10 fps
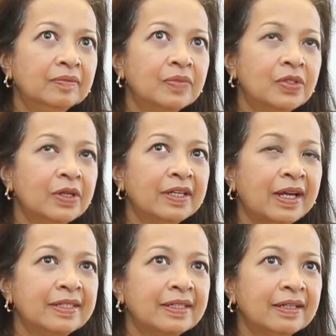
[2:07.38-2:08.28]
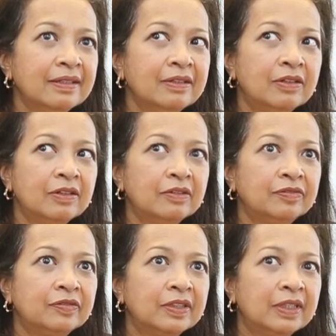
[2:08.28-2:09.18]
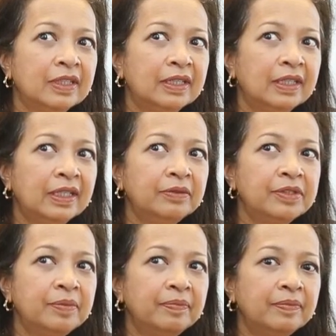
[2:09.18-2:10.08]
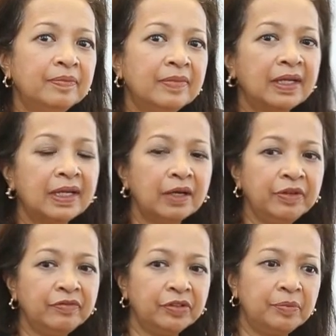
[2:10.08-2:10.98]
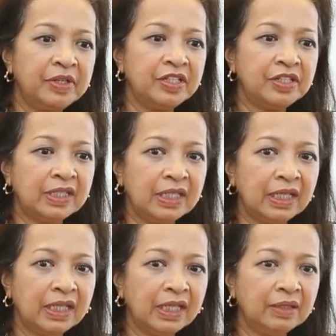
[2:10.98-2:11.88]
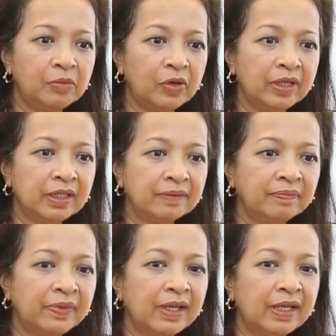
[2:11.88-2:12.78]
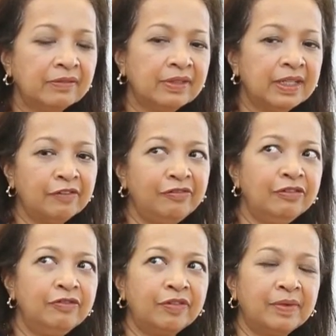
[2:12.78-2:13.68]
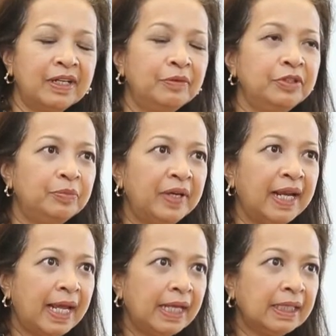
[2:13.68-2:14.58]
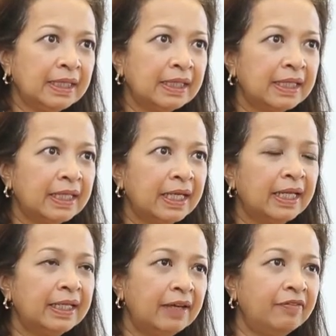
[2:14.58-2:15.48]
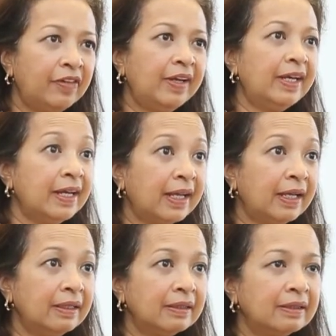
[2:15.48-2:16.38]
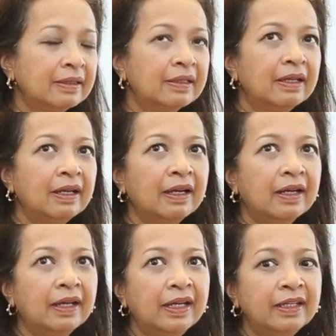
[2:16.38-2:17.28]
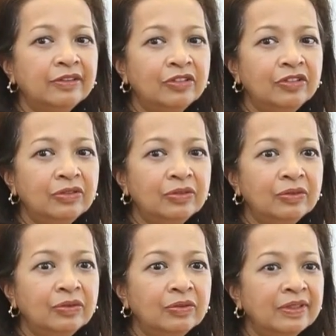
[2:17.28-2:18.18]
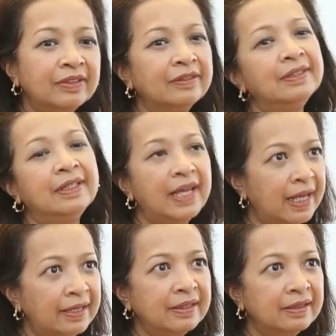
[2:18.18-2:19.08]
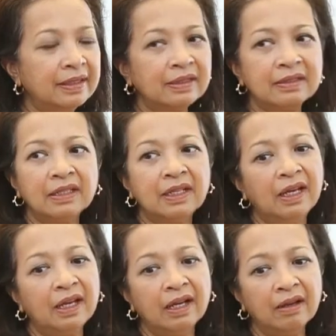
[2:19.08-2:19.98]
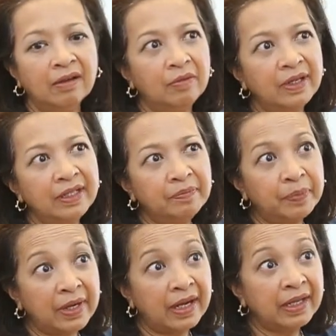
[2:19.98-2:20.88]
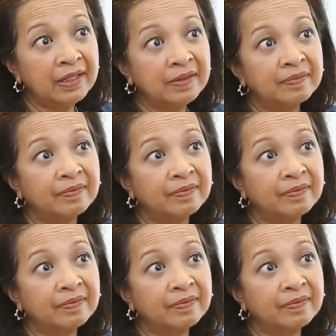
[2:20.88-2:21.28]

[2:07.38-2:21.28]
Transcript: So I started off, like, I was in Langkawi for nomination day in the morning. And after that, I flew from Langkawi to Penang. Okay. And that very night, I had to do, because they added things, one in Prai.